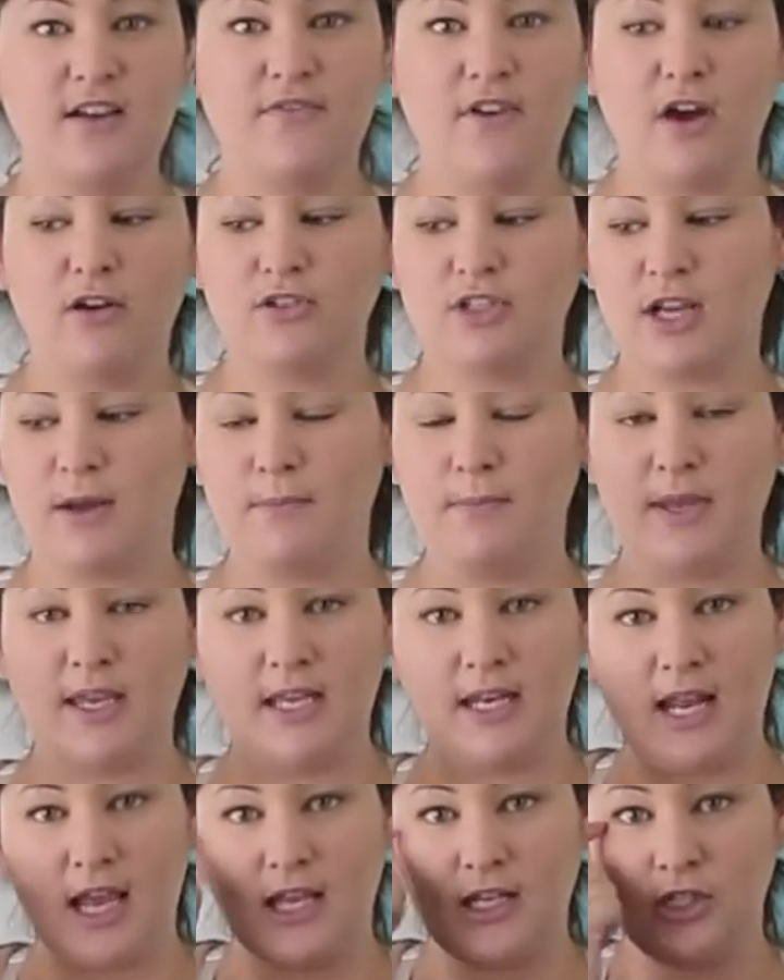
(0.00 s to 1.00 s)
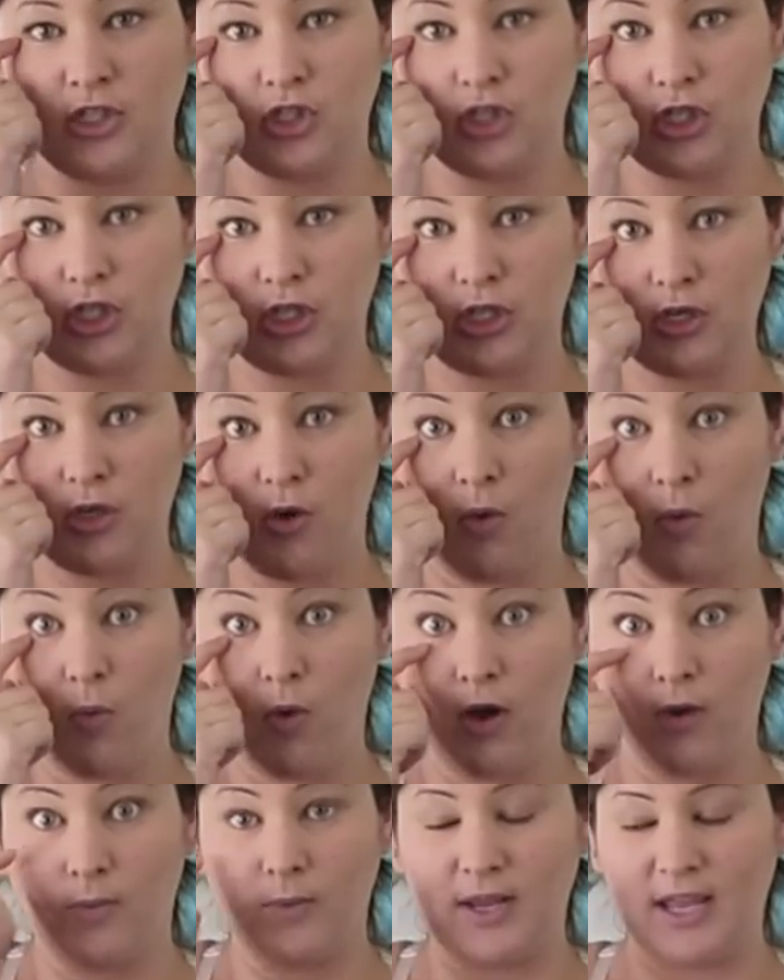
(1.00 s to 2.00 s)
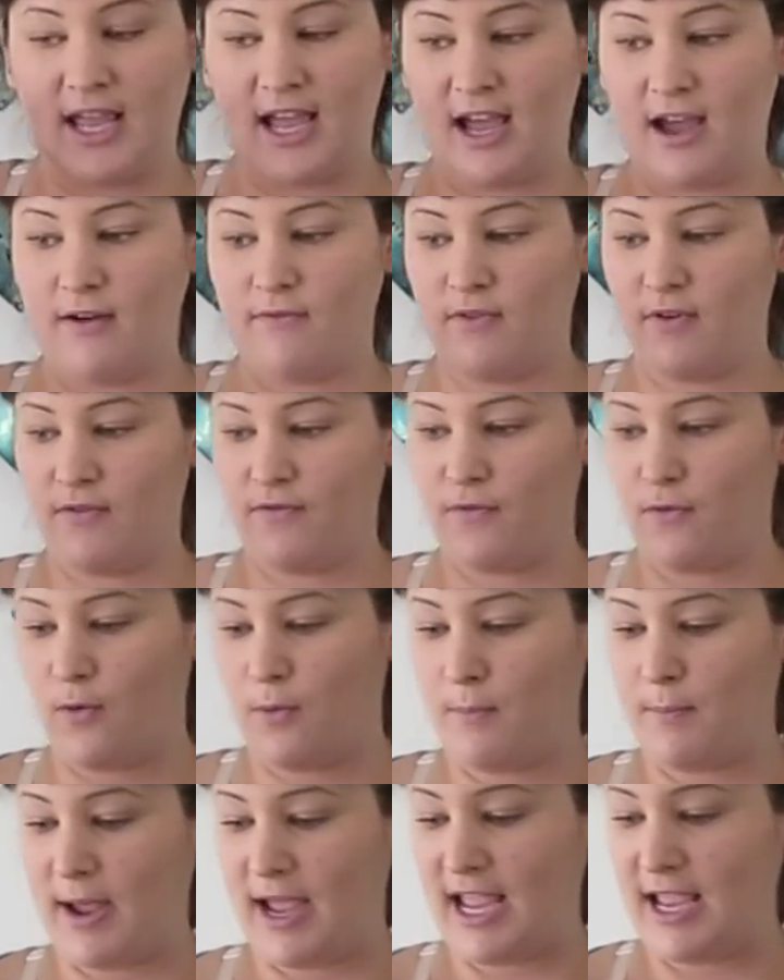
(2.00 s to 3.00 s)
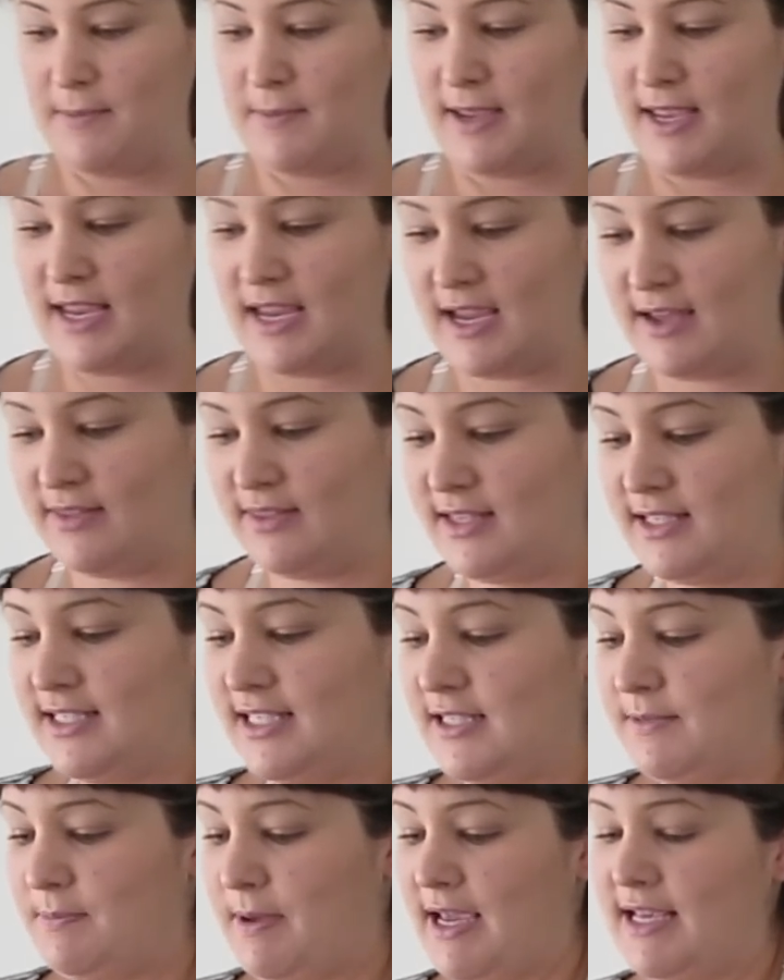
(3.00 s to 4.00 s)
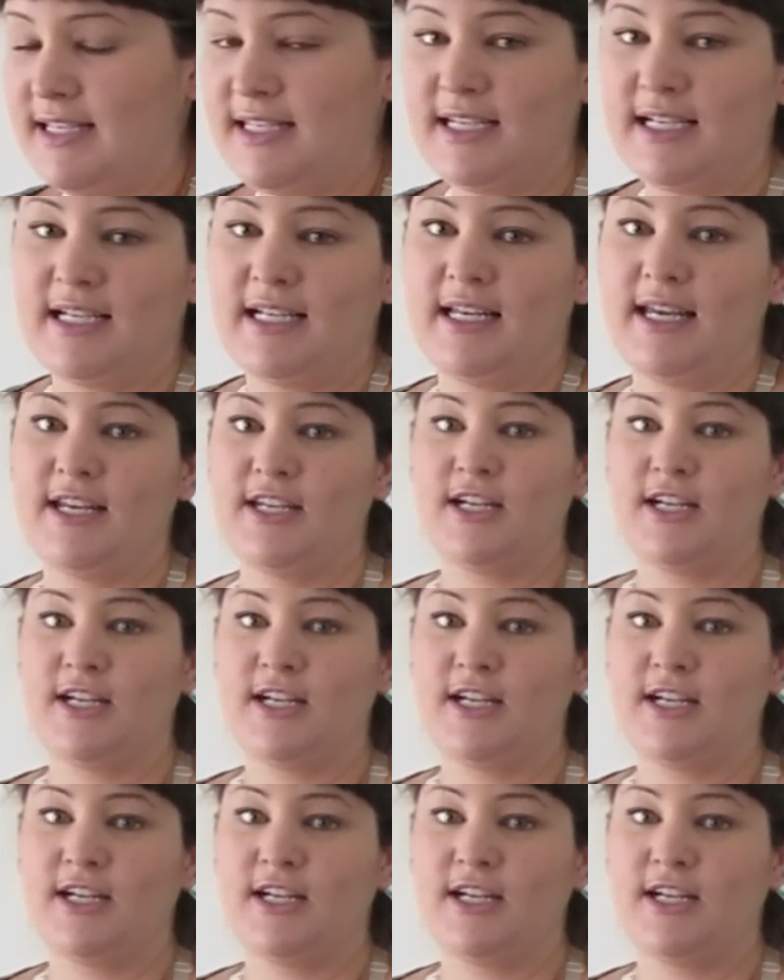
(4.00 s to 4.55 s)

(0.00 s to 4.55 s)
off, I'll jump in and do what we have for baby, and this is basically